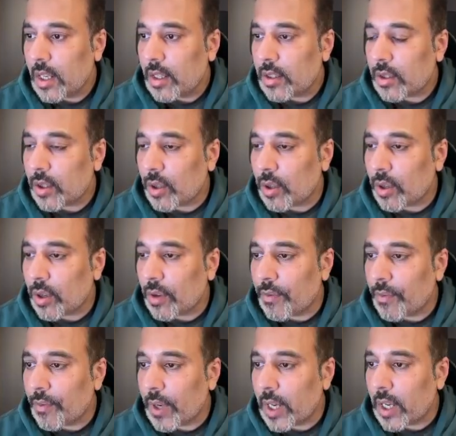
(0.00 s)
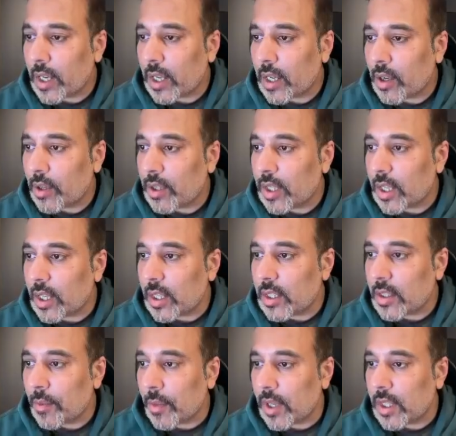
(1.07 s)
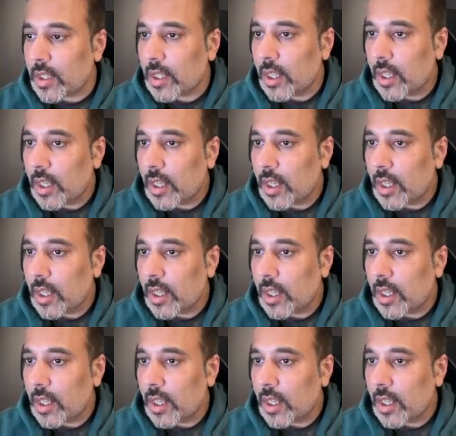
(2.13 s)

So if I click on the customers,